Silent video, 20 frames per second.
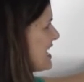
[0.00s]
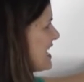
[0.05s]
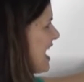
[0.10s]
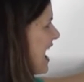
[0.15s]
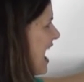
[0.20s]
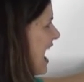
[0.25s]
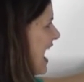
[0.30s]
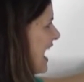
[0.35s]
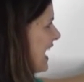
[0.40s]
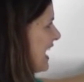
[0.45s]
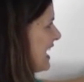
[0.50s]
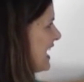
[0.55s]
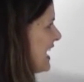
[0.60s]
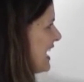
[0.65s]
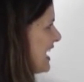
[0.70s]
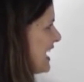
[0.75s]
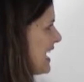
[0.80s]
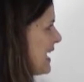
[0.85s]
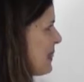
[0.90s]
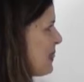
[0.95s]
9
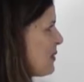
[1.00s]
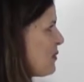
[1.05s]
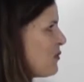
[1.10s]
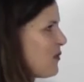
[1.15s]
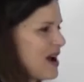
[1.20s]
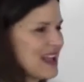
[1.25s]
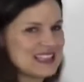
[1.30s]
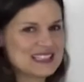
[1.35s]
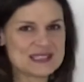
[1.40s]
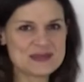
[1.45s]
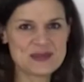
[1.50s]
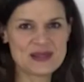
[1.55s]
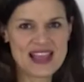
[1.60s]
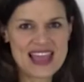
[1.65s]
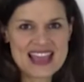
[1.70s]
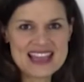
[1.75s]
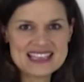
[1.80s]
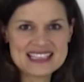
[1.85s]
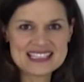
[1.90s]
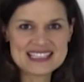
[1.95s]
in the ones
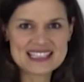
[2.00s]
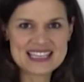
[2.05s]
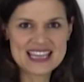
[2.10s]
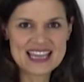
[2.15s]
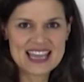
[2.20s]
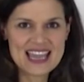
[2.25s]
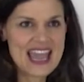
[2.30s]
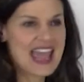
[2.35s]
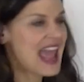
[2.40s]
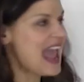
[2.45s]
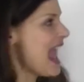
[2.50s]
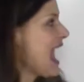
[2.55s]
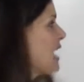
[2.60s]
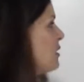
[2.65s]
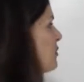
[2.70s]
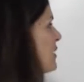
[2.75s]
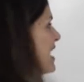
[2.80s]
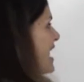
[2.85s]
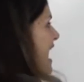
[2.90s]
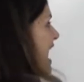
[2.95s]
place, and
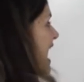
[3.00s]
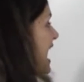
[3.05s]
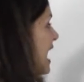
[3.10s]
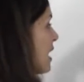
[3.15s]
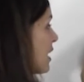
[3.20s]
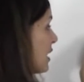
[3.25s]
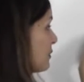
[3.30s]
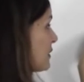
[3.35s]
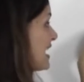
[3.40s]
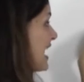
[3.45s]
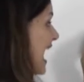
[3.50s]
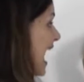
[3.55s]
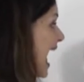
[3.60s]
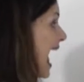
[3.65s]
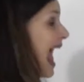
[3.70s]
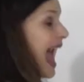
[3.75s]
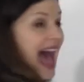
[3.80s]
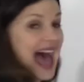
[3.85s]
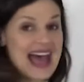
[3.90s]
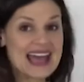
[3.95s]
we
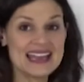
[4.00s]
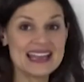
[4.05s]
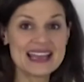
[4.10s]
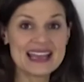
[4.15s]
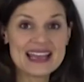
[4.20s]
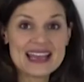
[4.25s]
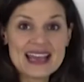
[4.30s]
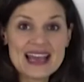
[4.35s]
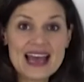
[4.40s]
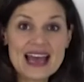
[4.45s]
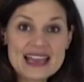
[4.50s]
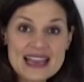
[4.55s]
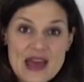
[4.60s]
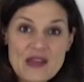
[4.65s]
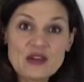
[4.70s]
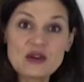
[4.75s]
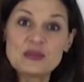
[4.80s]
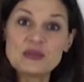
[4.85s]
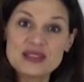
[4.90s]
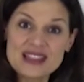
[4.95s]
add
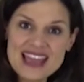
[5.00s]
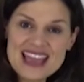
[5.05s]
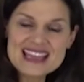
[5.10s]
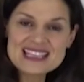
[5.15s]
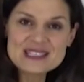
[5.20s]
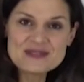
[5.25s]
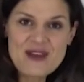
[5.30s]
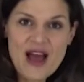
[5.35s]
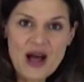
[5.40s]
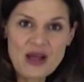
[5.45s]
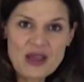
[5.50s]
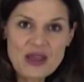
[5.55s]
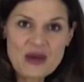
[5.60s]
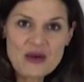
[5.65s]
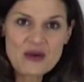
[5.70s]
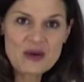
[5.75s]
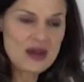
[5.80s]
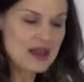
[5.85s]
another place value.